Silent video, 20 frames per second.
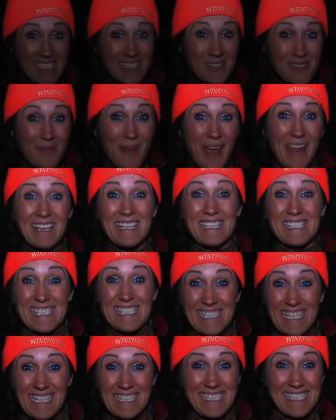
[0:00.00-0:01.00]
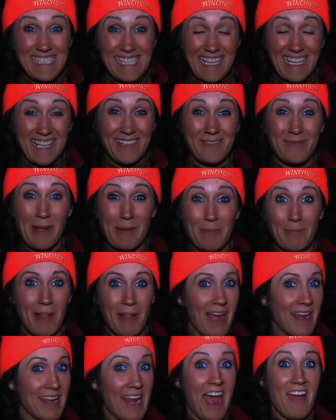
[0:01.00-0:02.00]
it's been to sit still with my
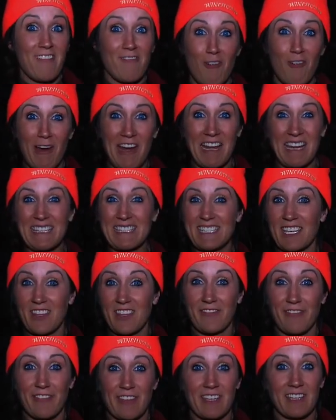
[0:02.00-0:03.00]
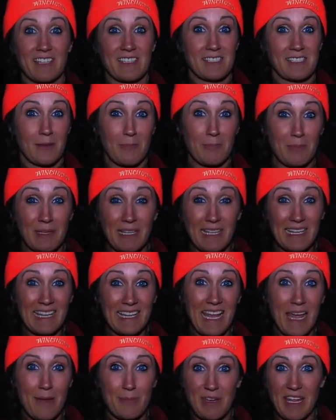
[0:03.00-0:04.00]
blind, I've waited till the field is
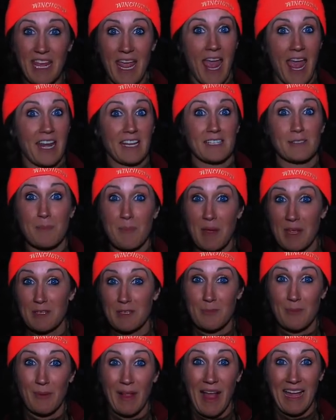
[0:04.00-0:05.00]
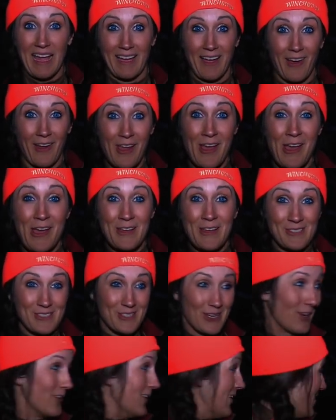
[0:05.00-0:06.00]
completely empty and it's pitch black out.
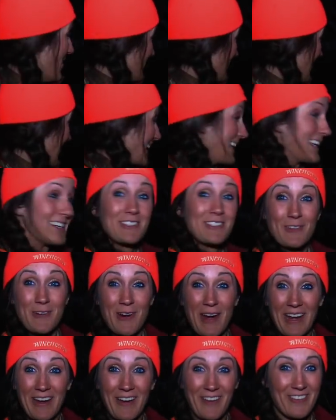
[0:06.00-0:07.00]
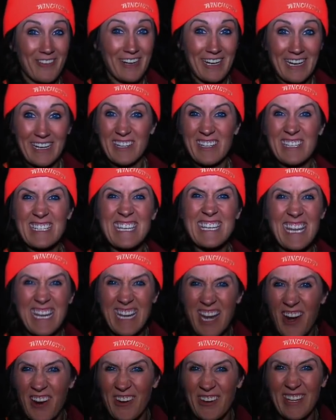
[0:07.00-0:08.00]
So my deer's right over here,
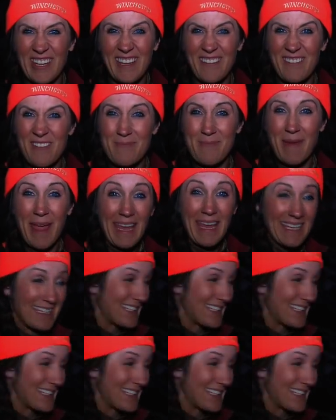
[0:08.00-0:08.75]
didn't hardly even make